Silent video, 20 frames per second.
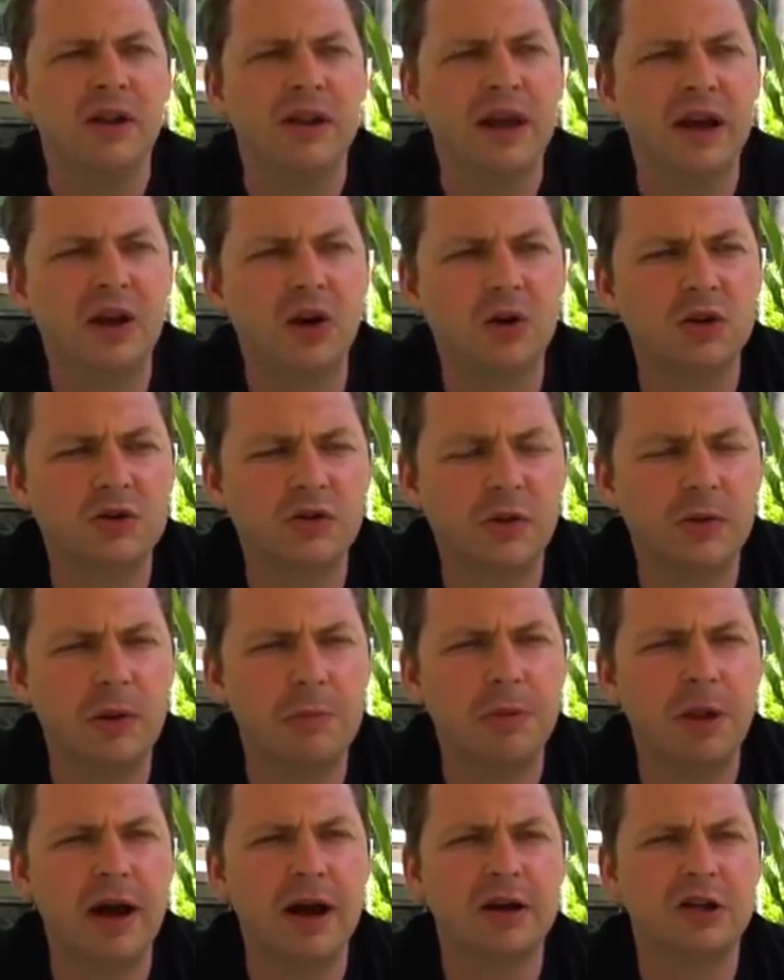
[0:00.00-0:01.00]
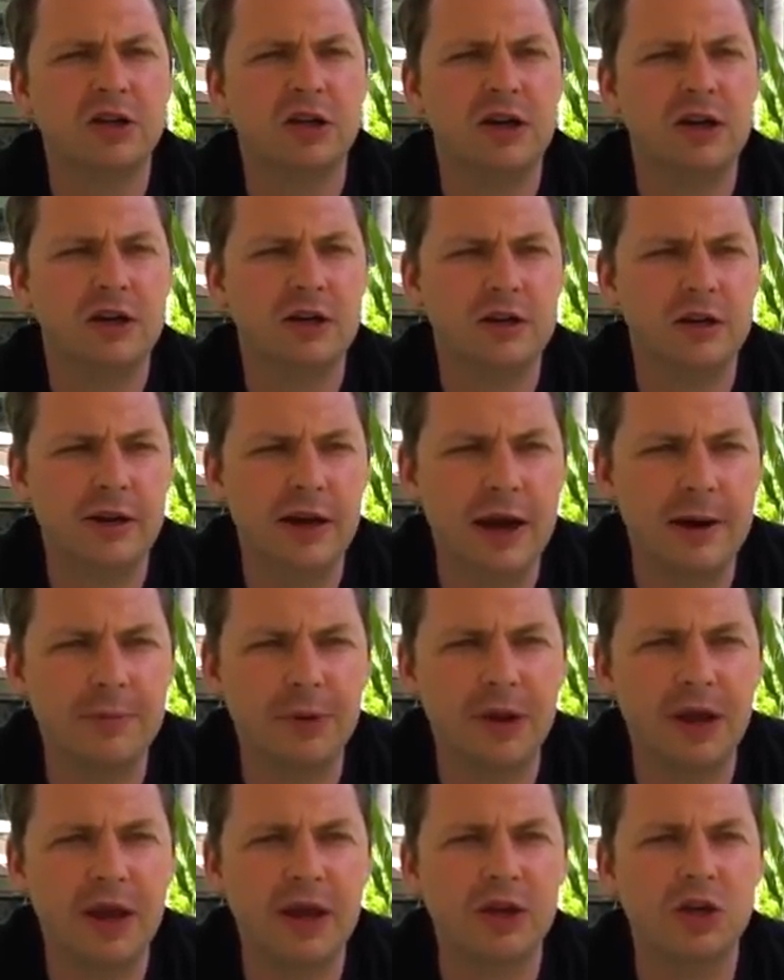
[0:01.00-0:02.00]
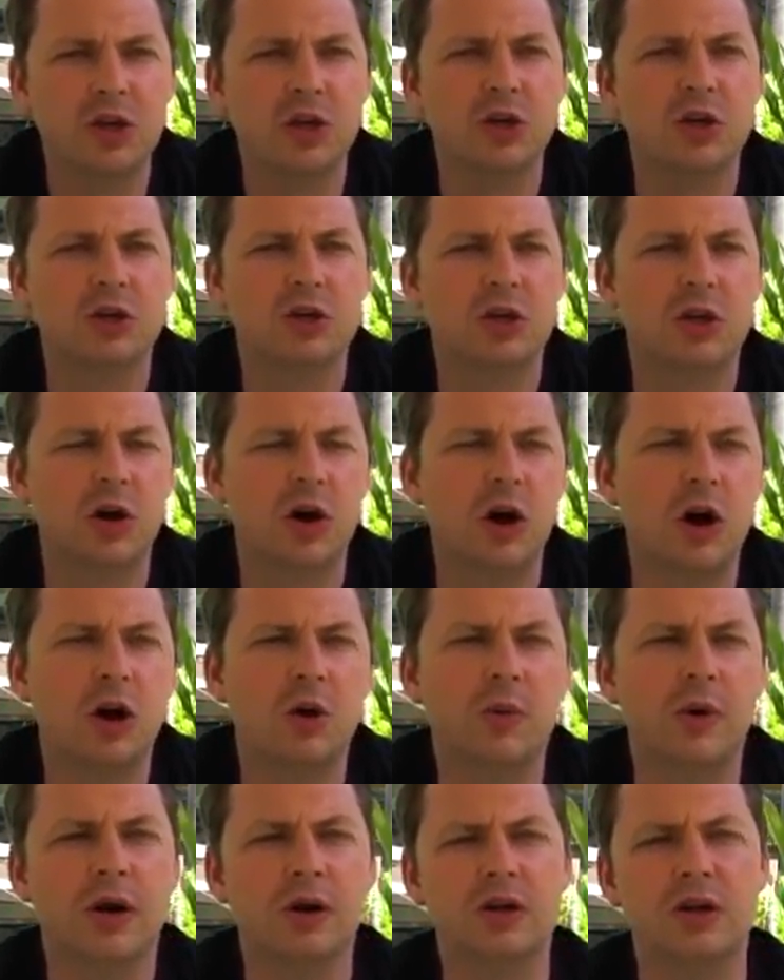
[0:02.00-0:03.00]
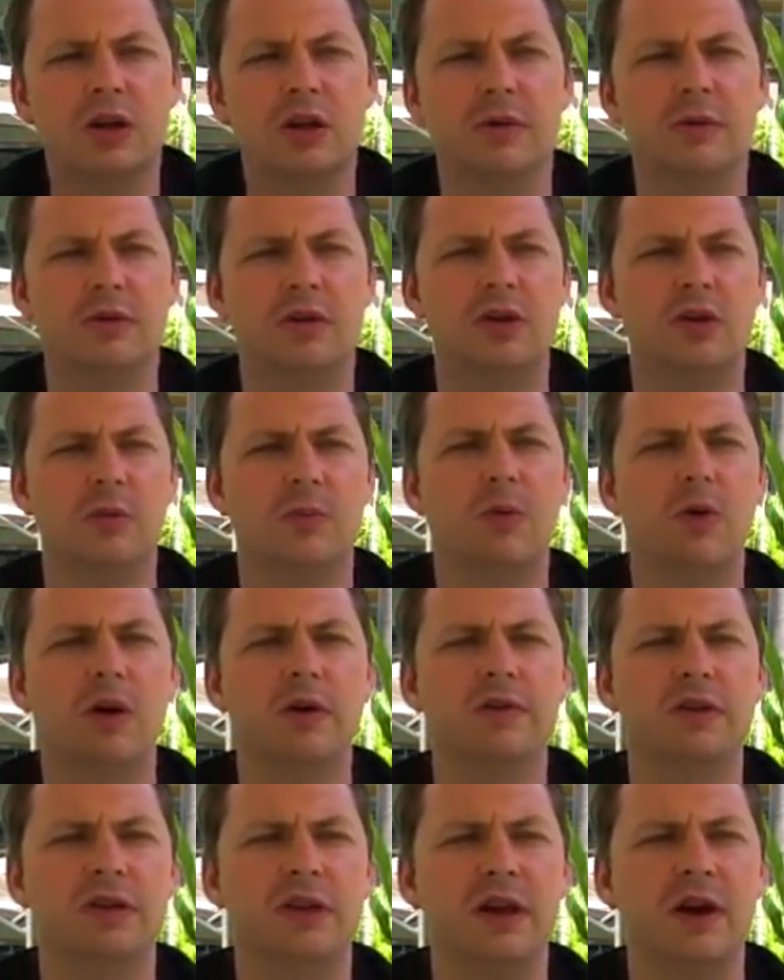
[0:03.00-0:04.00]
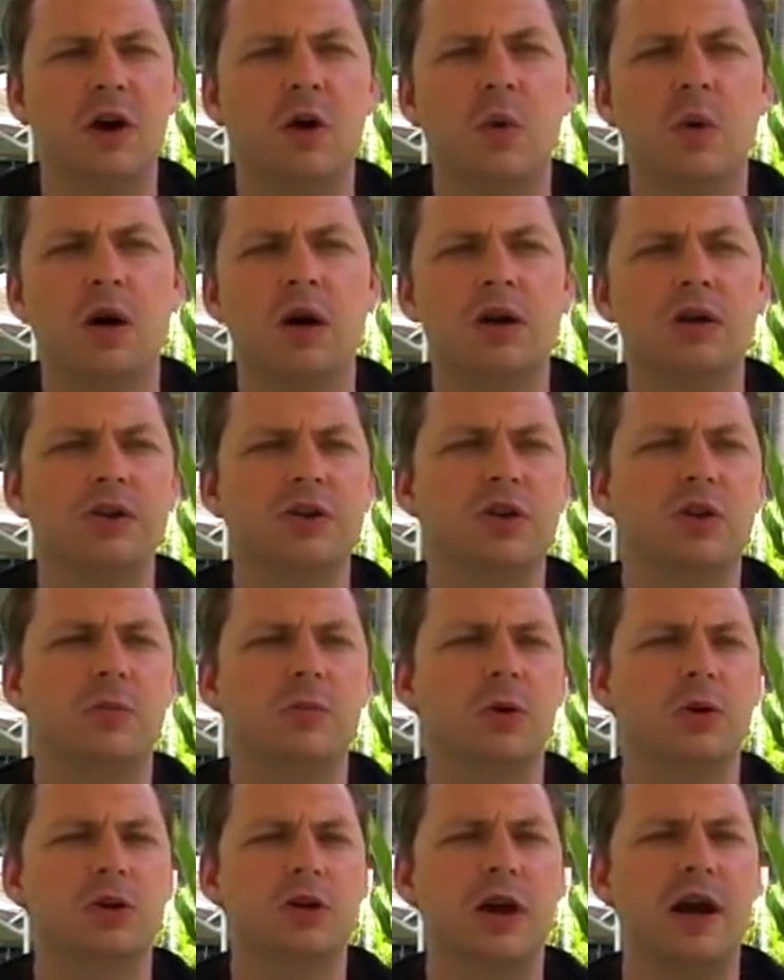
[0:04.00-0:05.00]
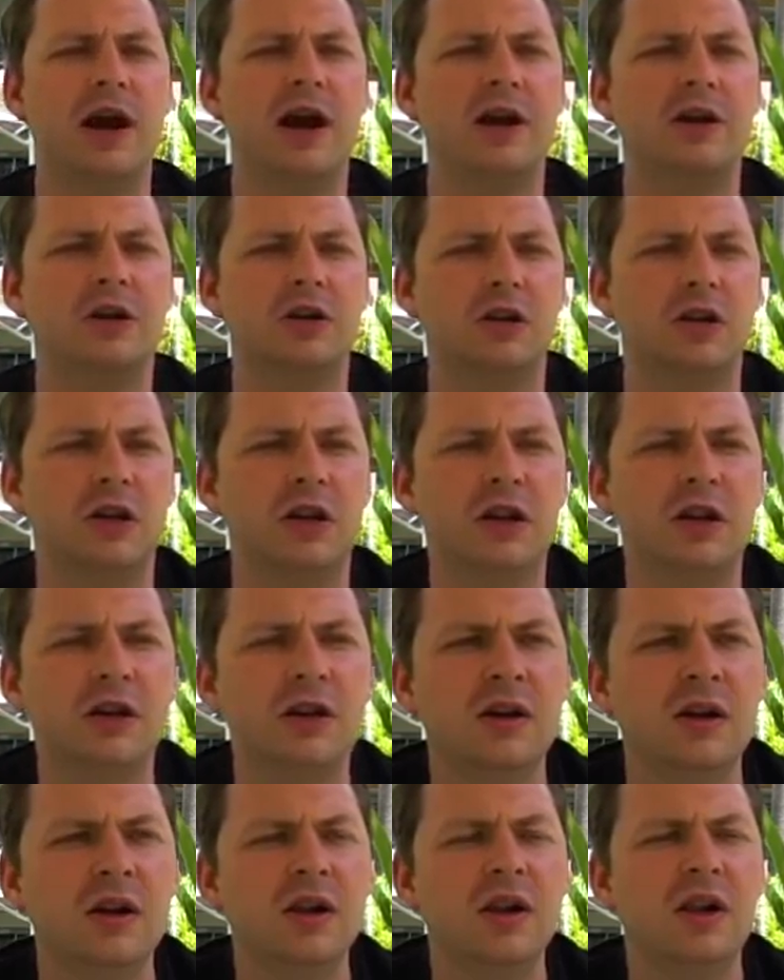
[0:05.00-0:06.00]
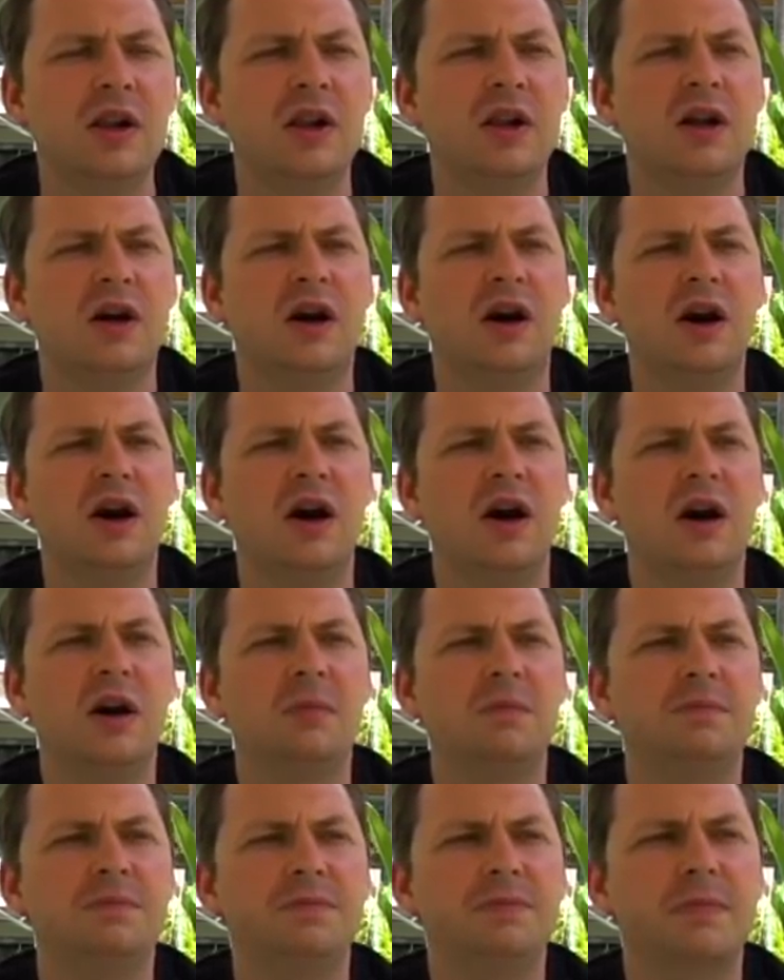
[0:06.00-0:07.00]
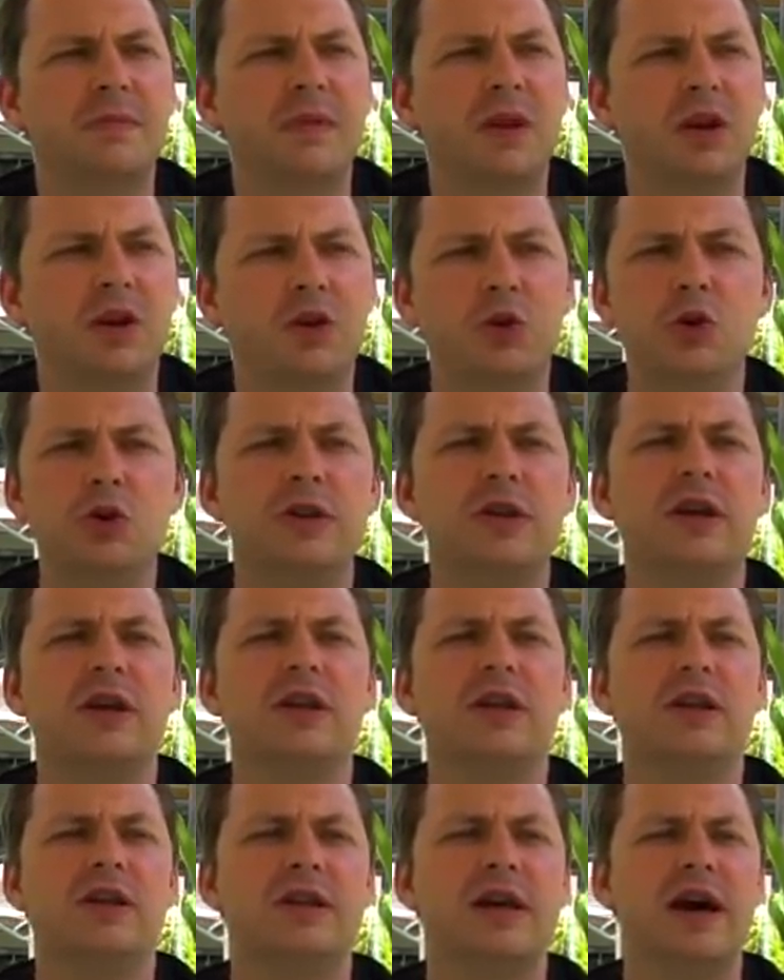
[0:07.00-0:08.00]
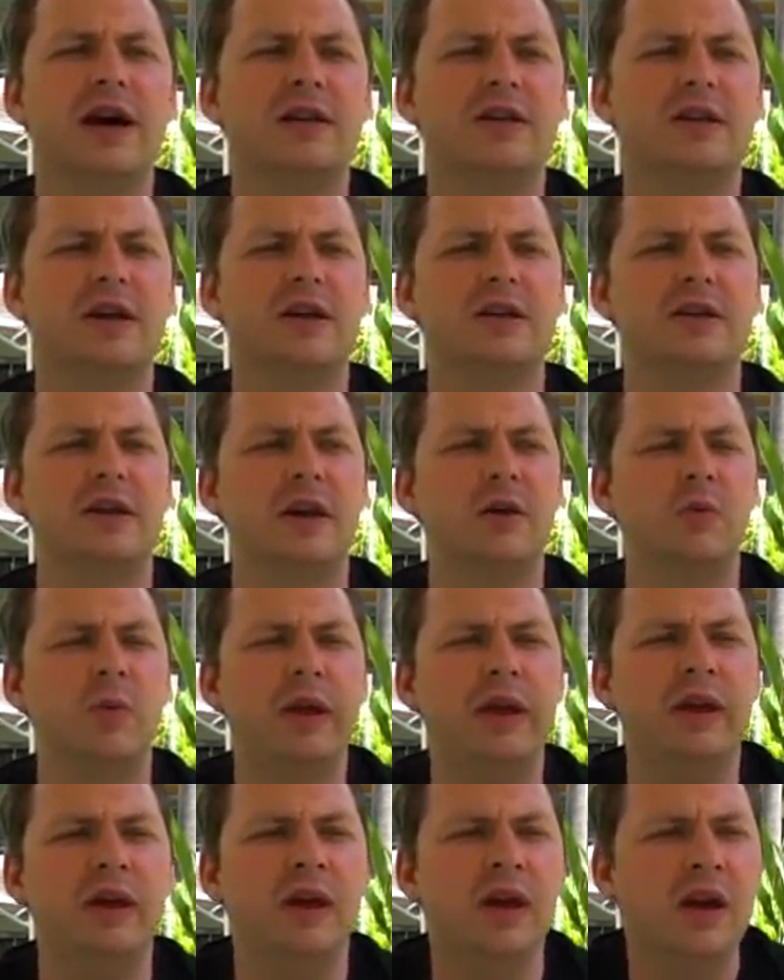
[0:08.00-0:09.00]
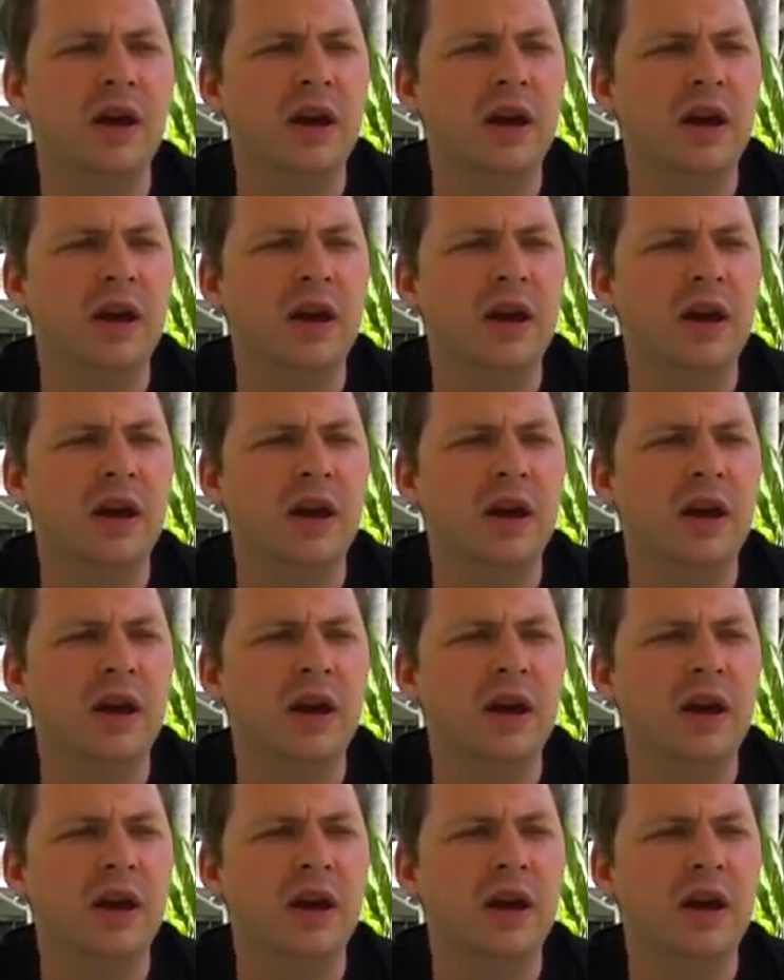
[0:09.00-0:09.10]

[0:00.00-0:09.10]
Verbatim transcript: that goes from the blockchain to the applications, to the hardware, to the, to the point of sale where consumers are actually um, using these assets. And we